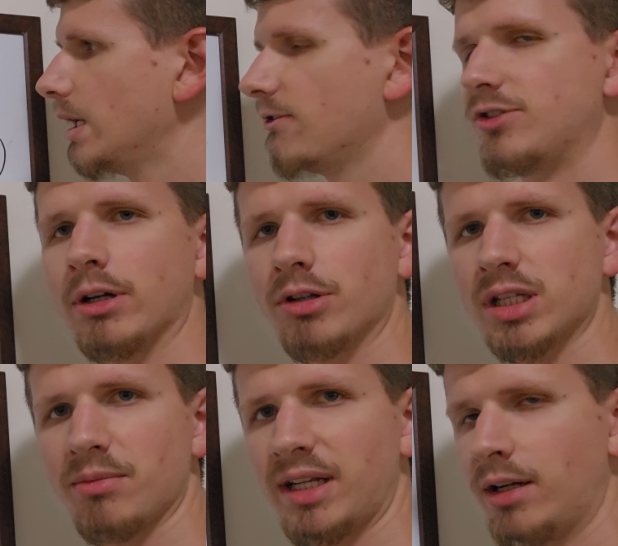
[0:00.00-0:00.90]
If 0,
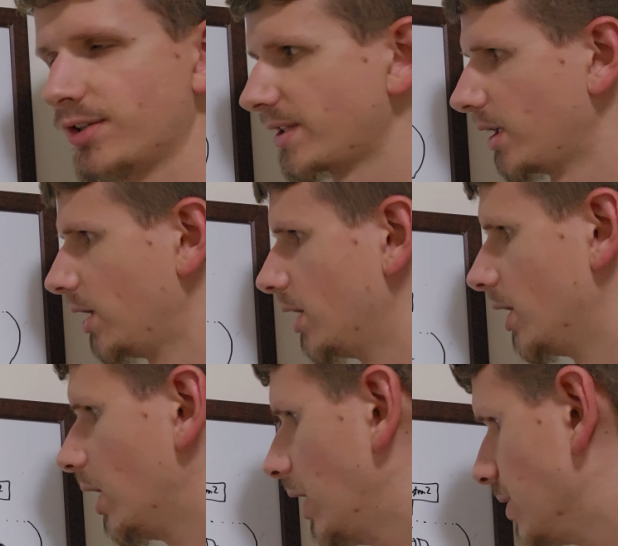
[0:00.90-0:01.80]
something else.
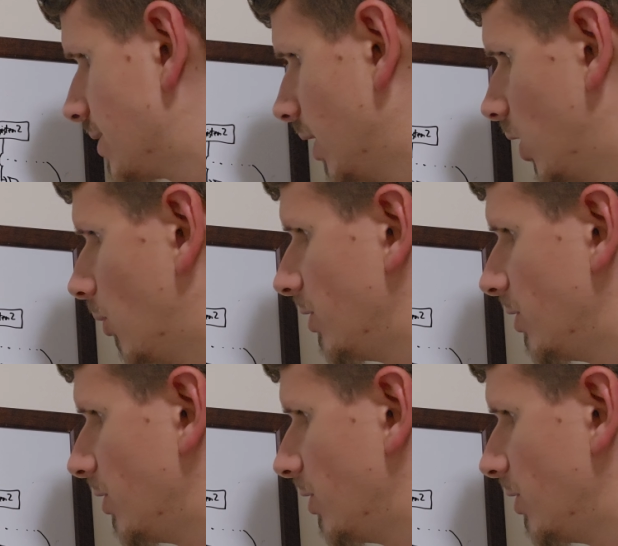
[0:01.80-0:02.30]
And so,